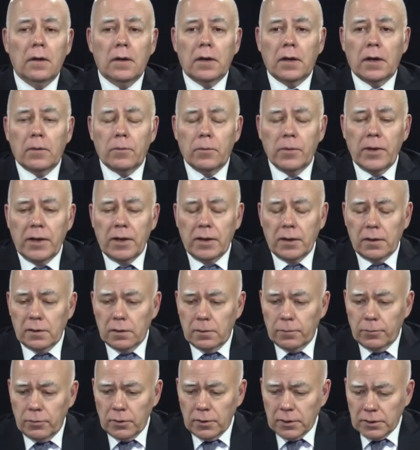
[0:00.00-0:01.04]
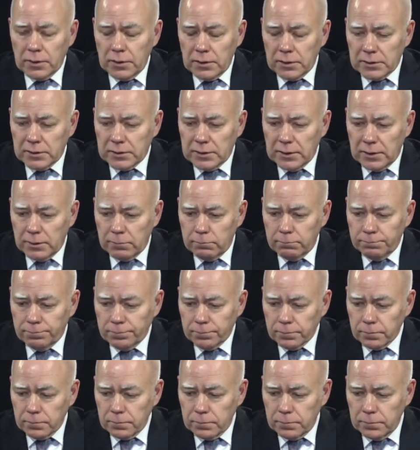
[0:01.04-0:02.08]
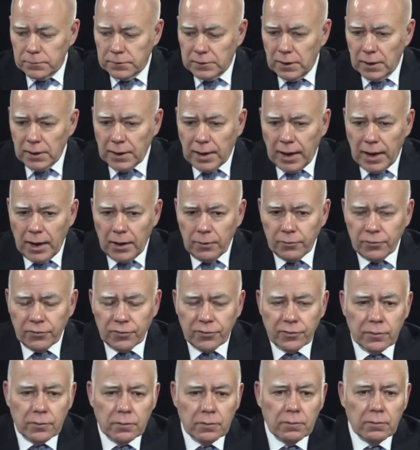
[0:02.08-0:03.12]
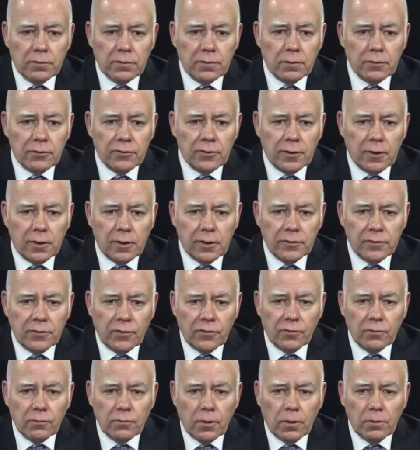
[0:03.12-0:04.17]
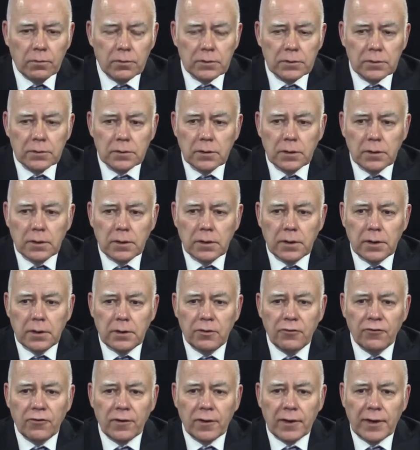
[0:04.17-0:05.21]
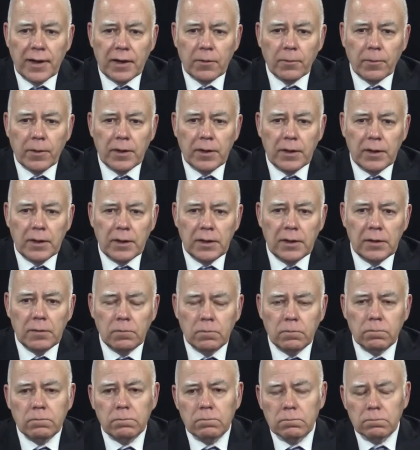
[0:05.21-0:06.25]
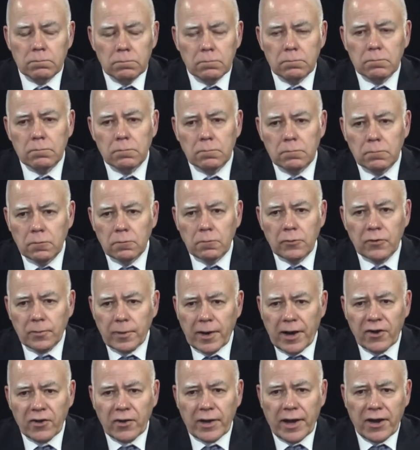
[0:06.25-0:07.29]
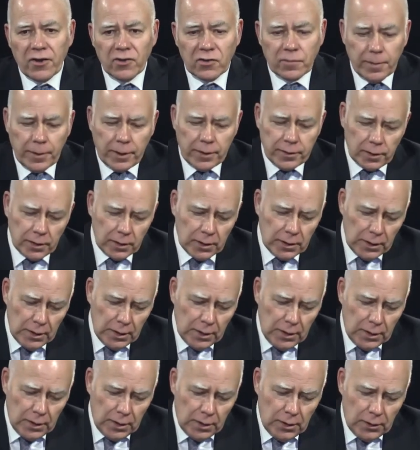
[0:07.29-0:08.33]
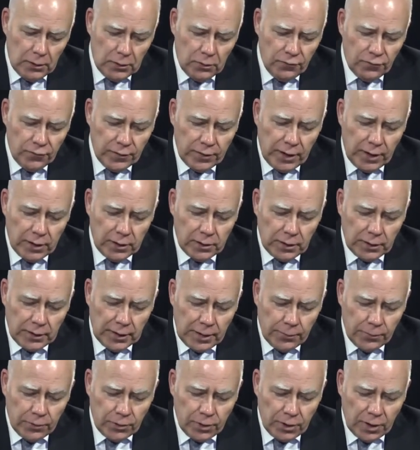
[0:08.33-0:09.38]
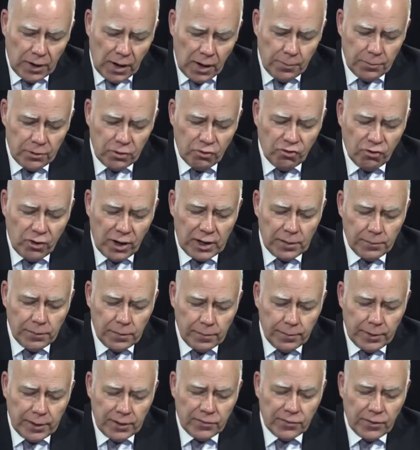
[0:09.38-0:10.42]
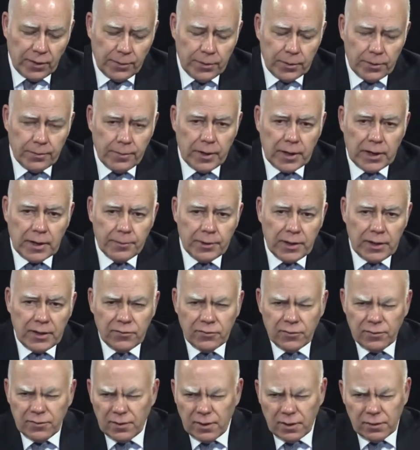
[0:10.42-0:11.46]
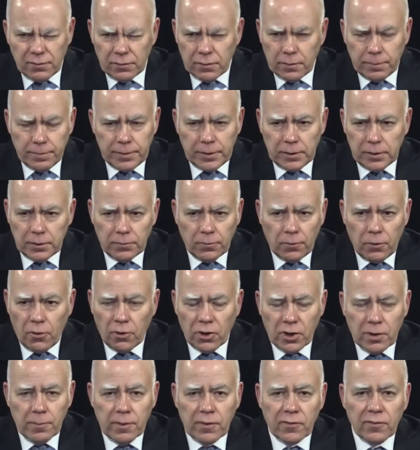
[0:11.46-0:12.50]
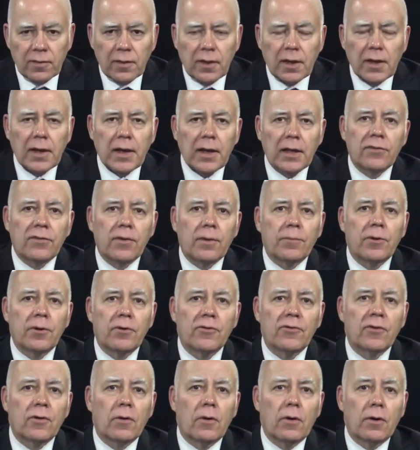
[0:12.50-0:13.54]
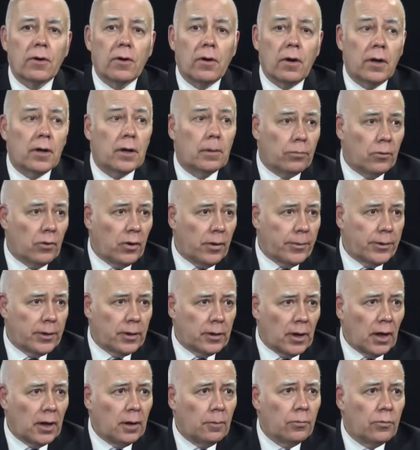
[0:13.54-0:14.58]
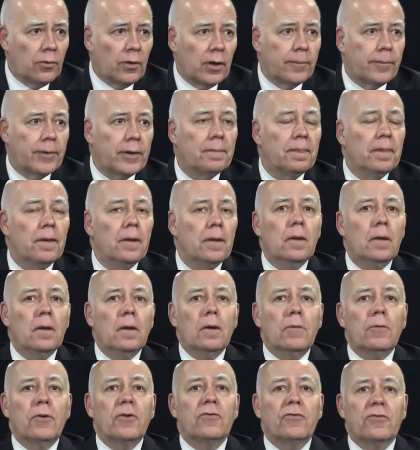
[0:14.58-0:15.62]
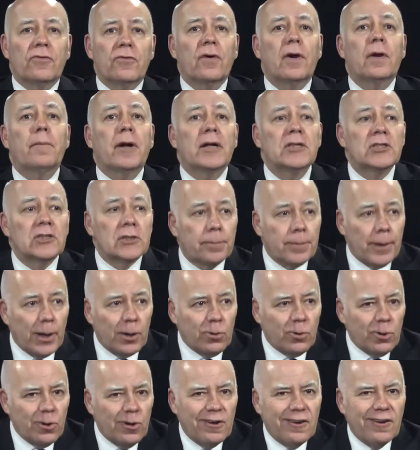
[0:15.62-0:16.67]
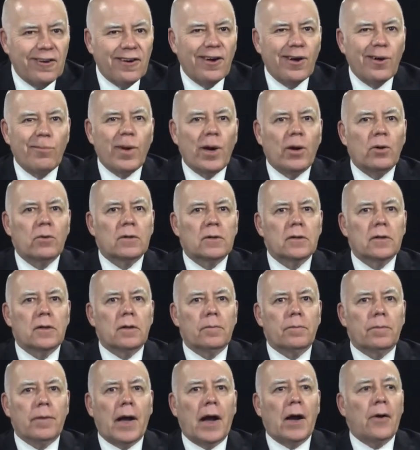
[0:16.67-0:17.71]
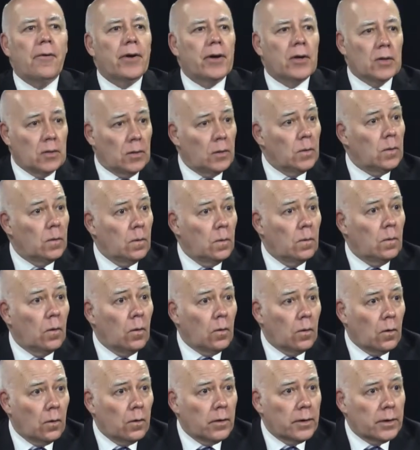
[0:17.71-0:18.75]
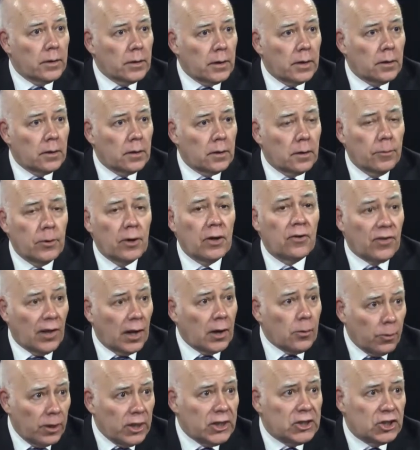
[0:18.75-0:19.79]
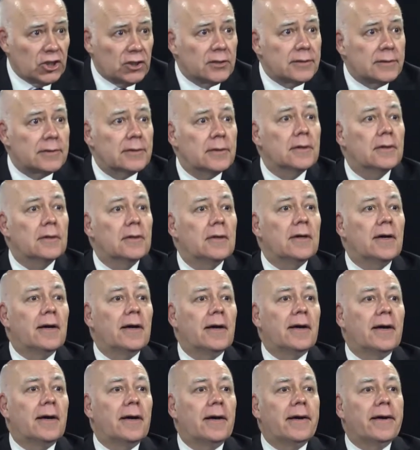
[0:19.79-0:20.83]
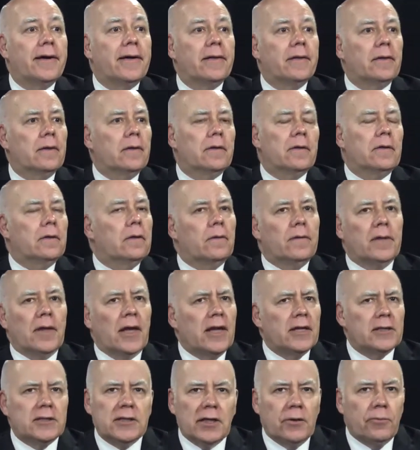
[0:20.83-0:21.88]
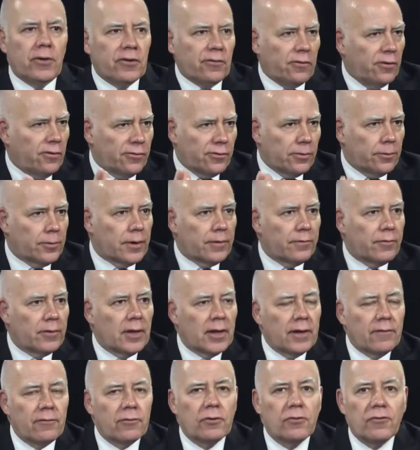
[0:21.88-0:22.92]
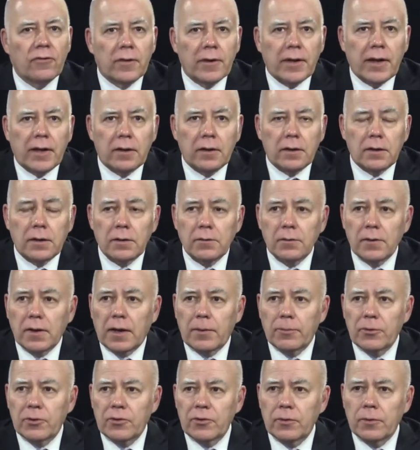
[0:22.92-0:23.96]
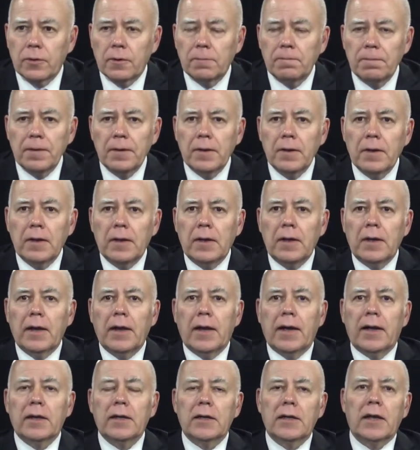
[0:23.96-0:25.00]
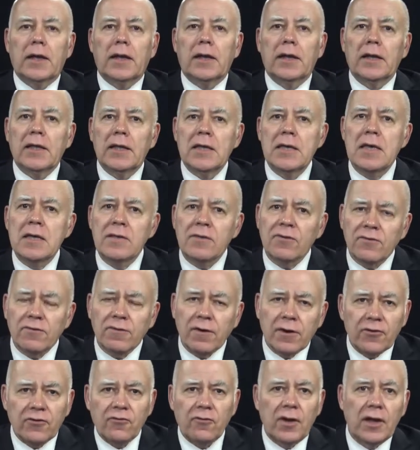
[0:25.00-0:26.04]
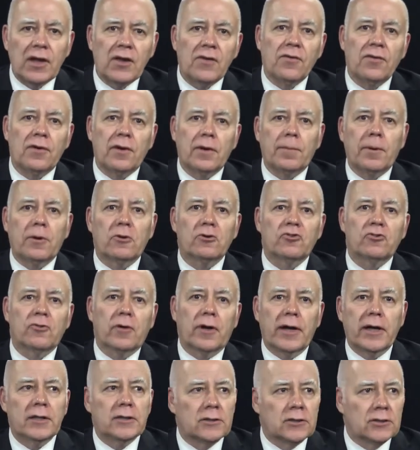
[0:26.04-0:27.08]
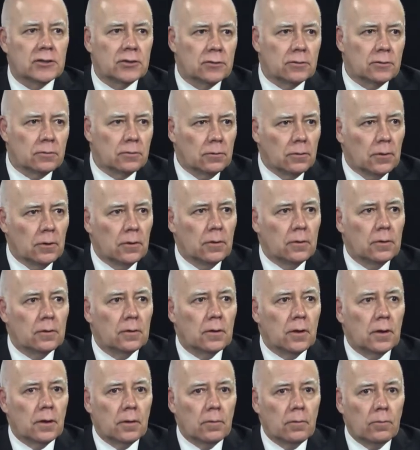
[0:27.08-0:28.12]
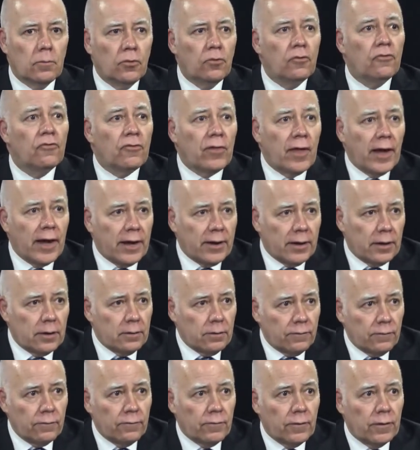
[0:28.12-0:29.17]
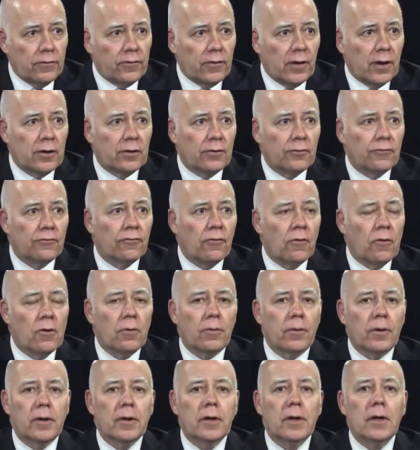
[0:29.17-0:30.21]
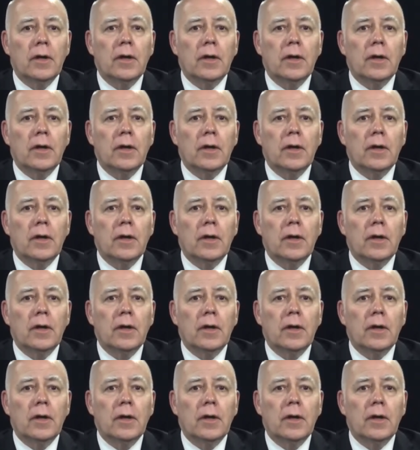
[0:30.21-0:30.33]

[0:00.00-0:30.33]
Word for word: uh reading the book that um, Doug House, sociologist, wrote uh, in Newfoundland when he was asked by the Newfoundland and Labrador government are trying to implement some of the recommendations out of the big Royal Commission they had some years ago on, unemployment and unemployment, which was very much about about empowering local and communities and regions. Uh, you know the 18 regions or whatever they have in Newfoundland and Labrador, mm-hmm. and and his frustration about trying to uh, move that agenda forward